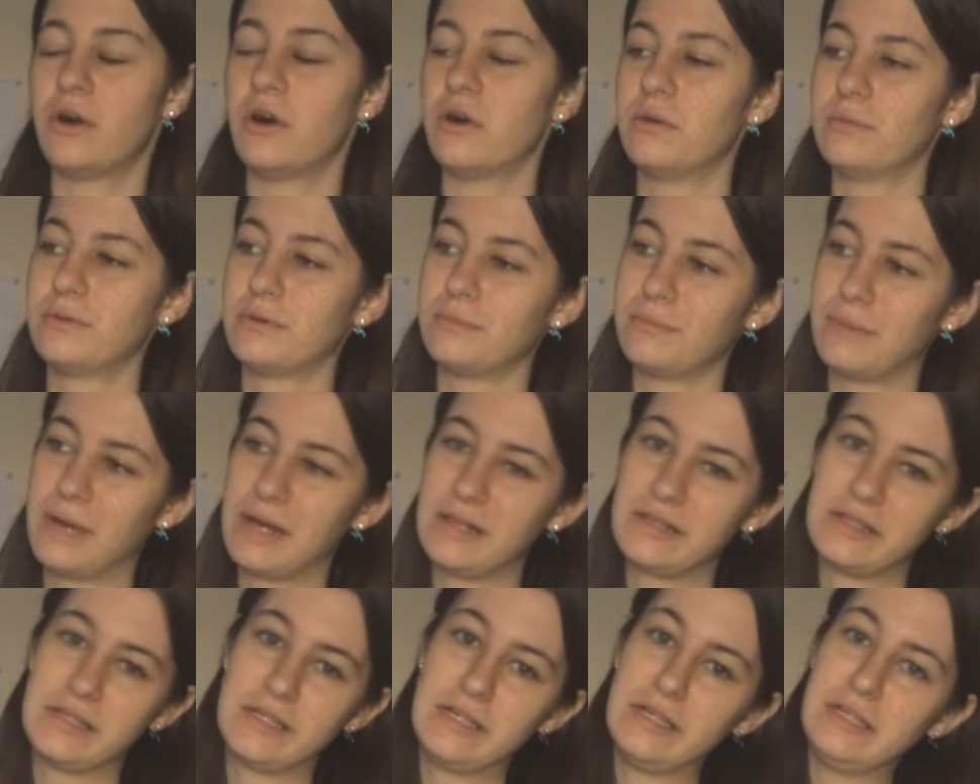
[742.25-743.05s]
oh, but
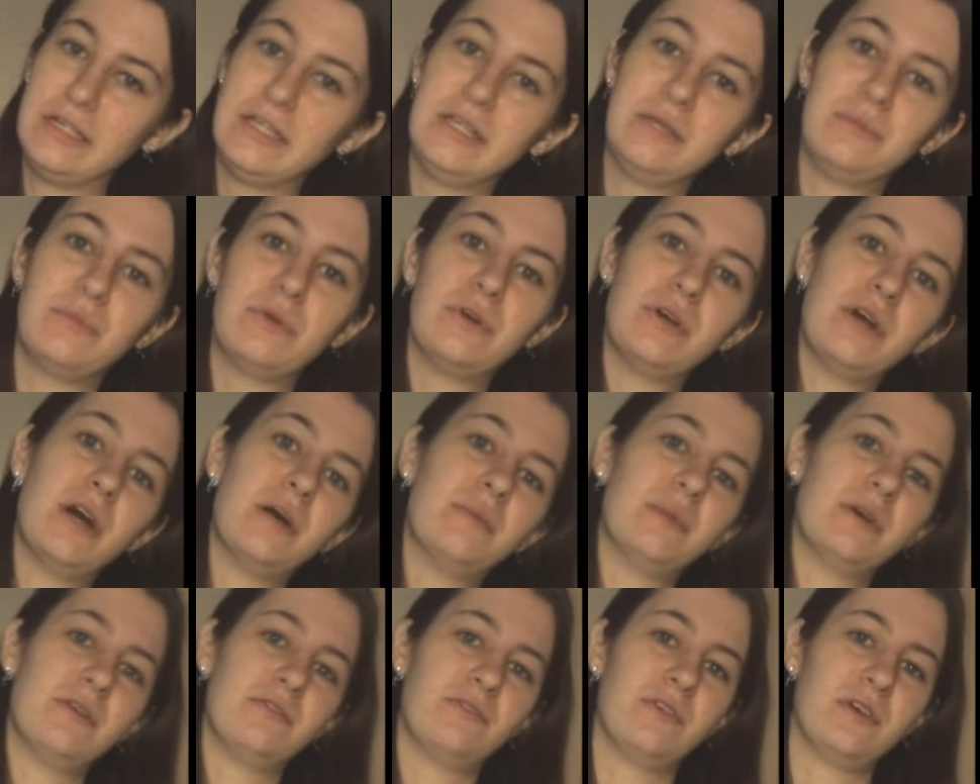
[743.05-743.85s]
Marlin and Nemo
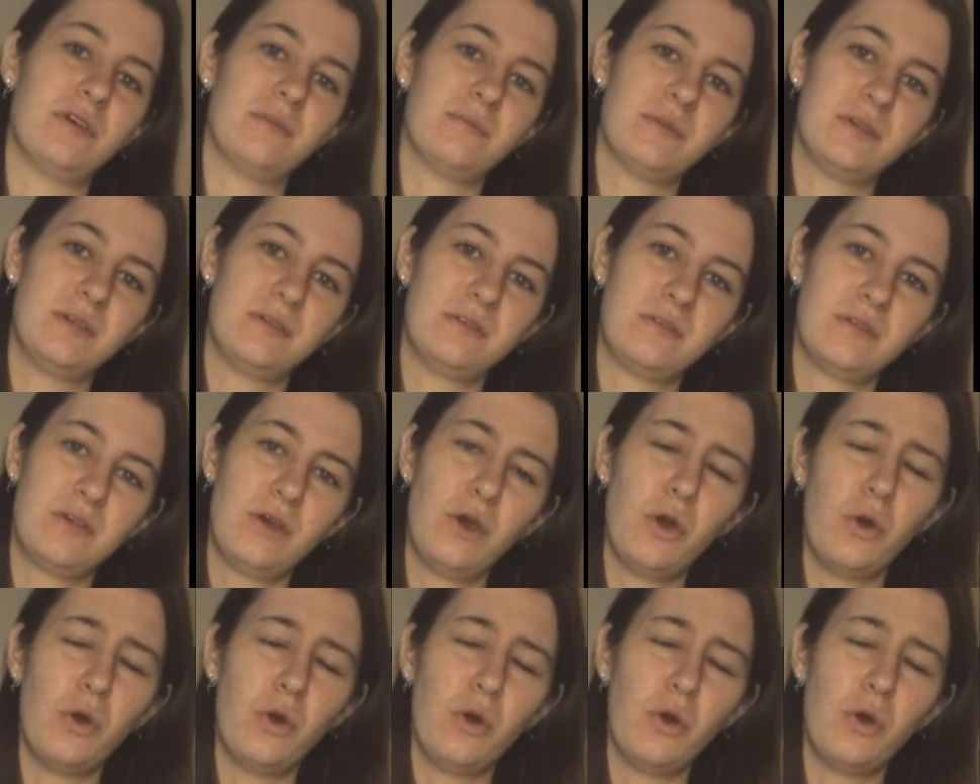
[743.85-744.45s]
are my family.